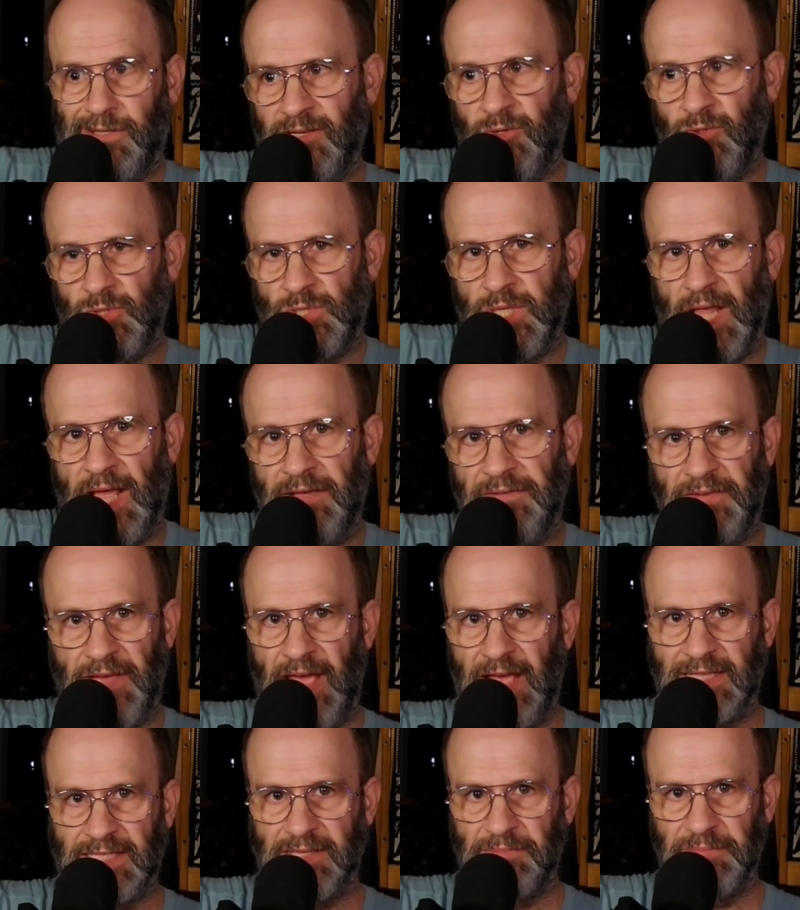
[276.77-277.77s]
Whose life
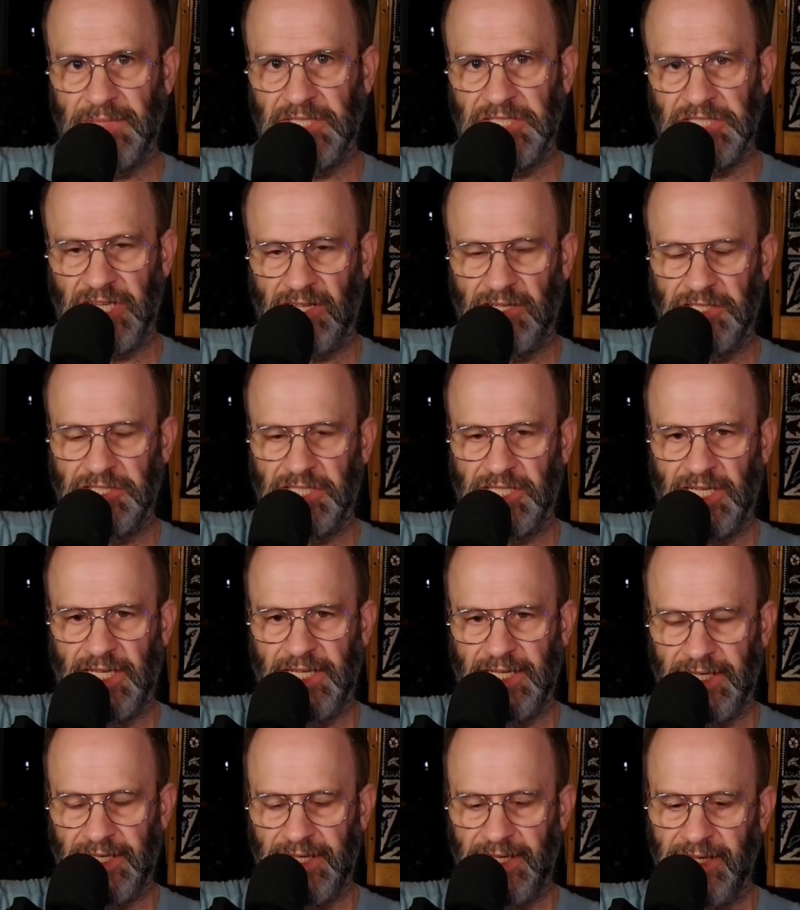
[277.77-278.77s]
hasn't been challenging
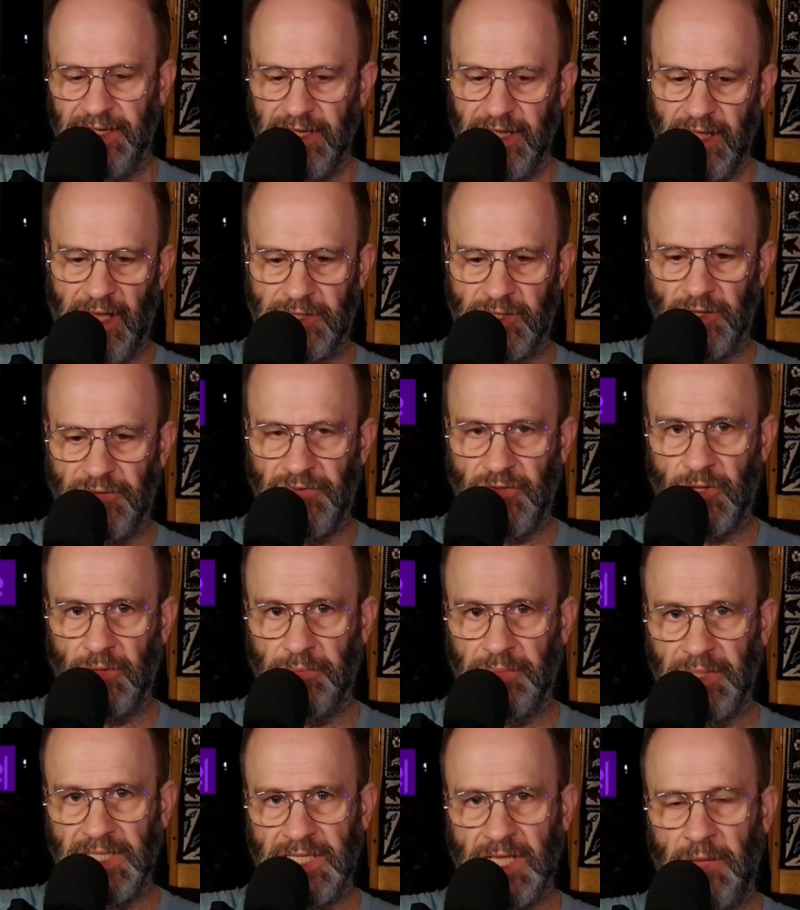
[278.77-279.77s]
lately? So if you can
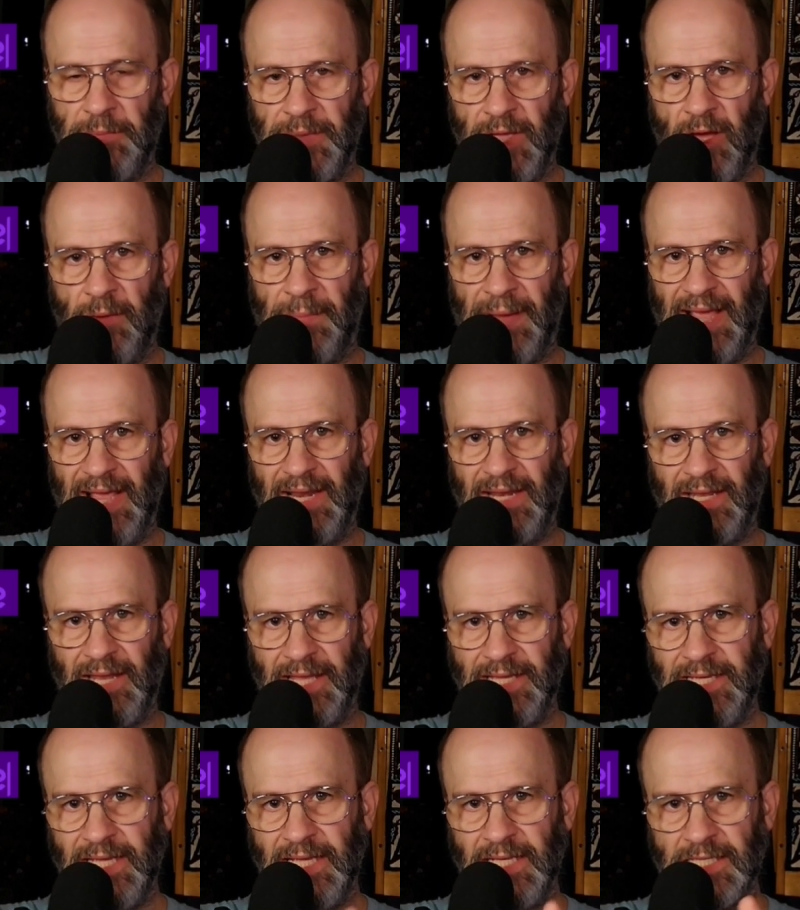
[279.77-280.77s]
please help me out by
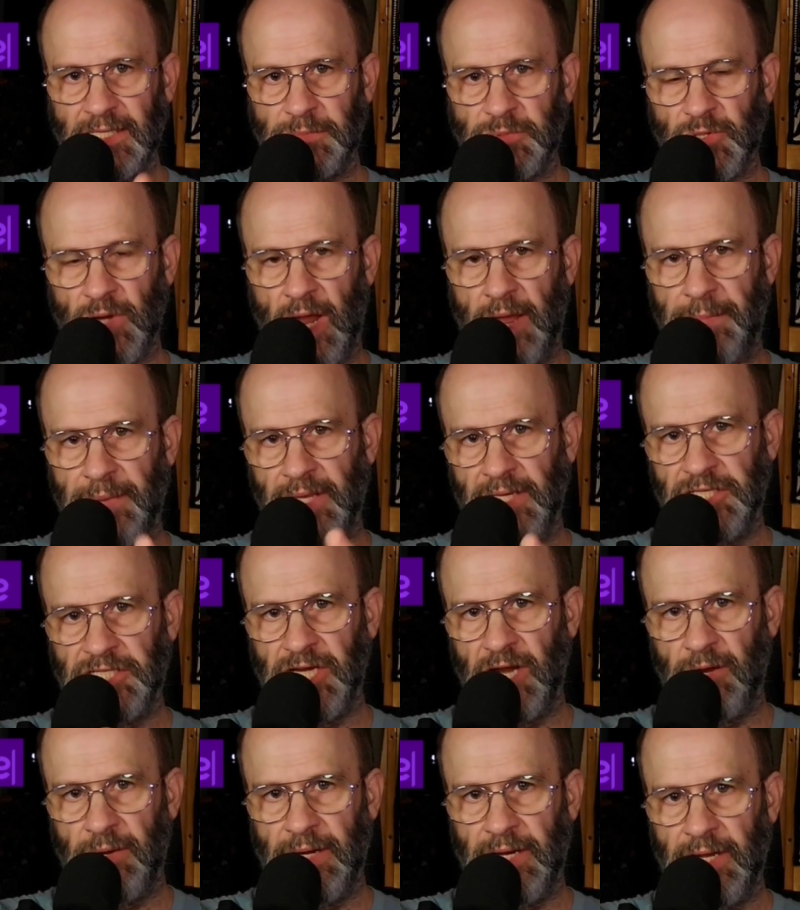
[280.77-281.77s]
liking, subscribing,
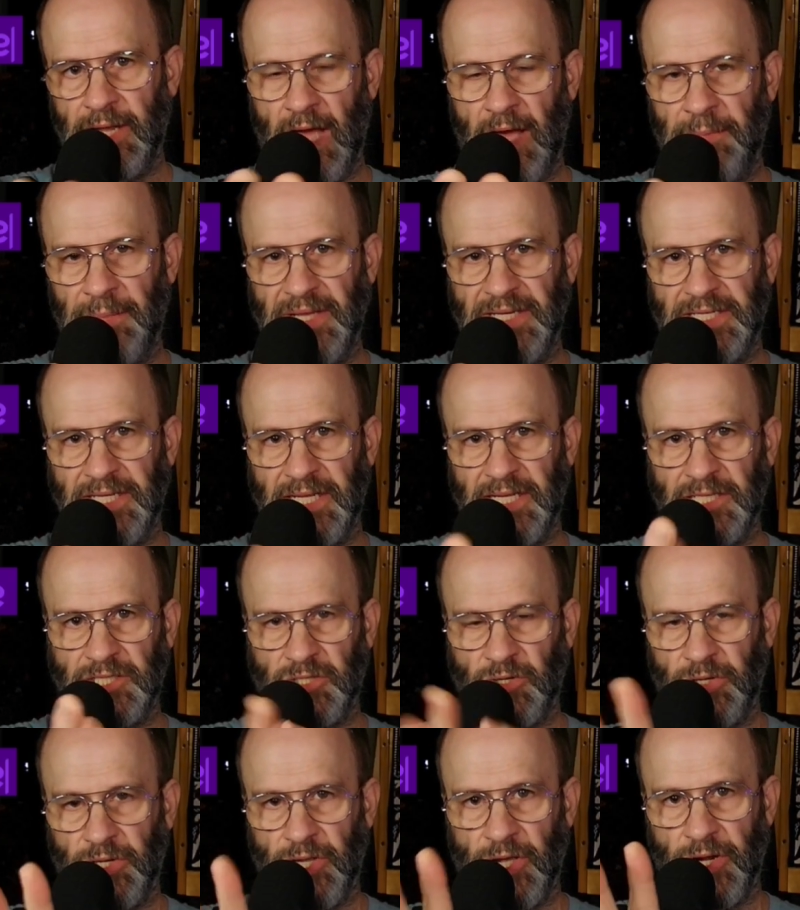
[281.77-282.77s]
sharing, commenting, and
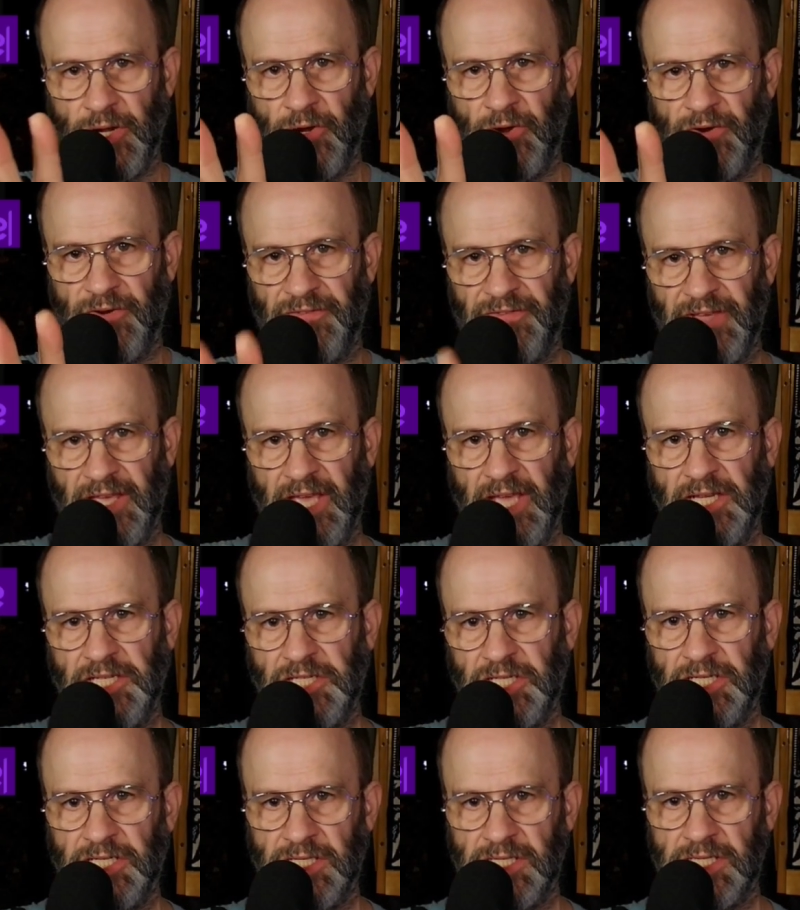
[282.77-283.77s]
turning on
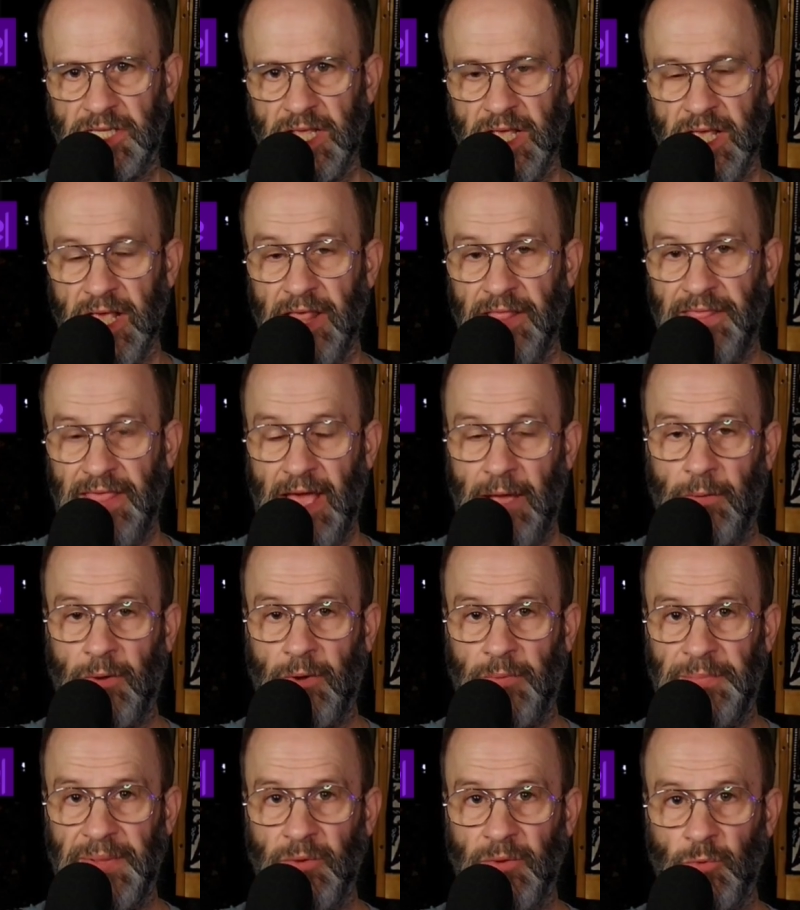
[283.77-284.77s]
notifications, that
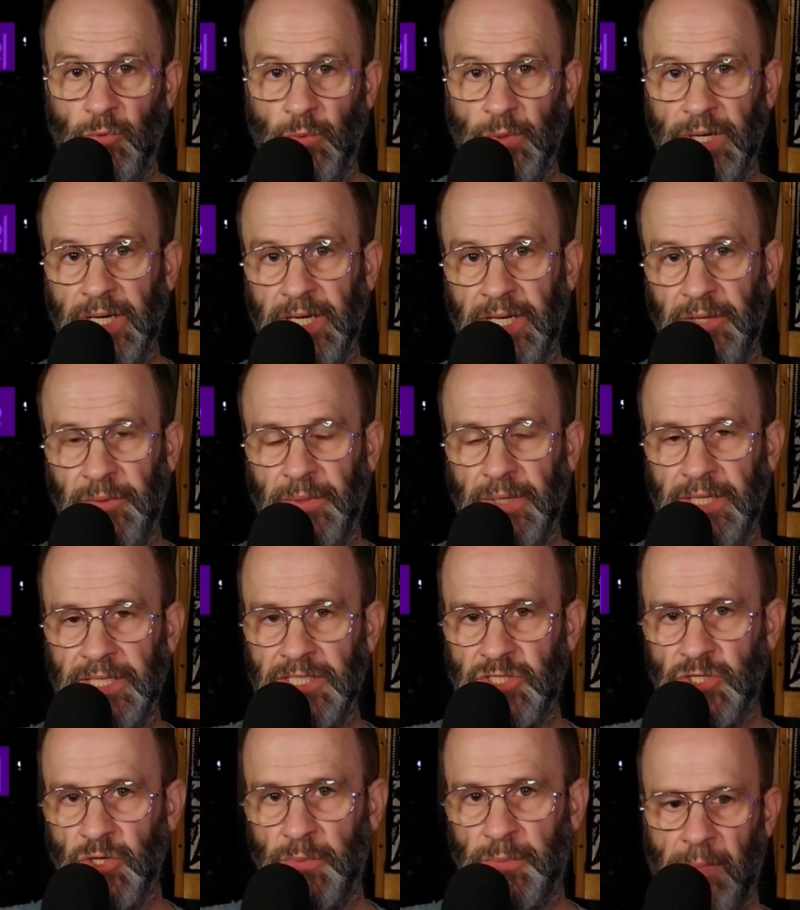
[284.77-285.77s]
would be really, really
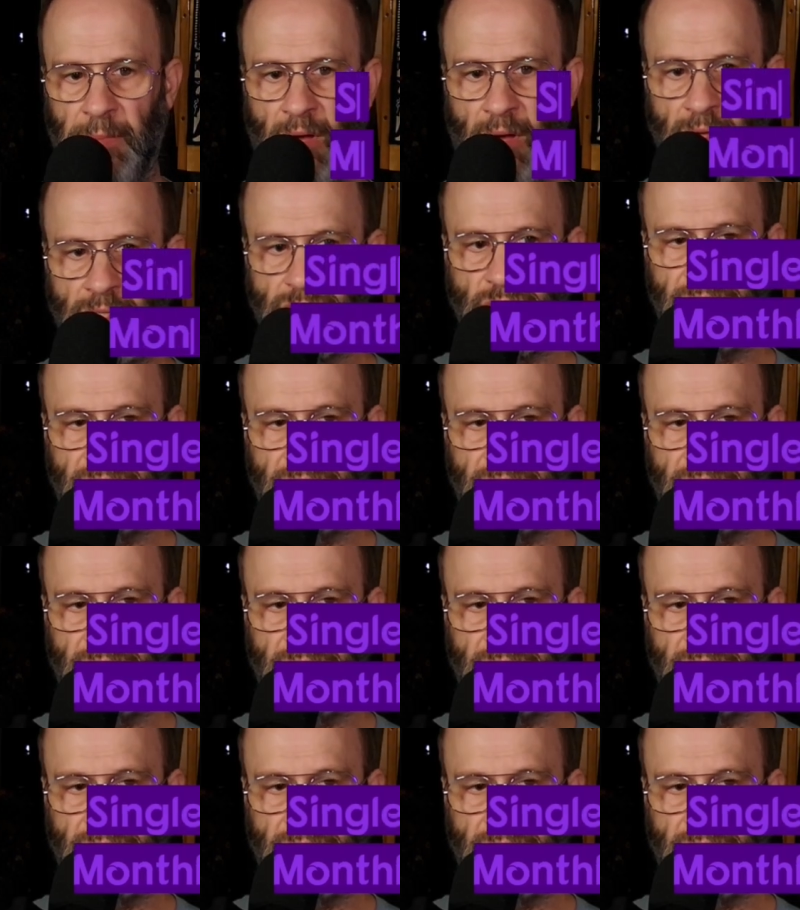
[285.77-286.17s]
super. Also, if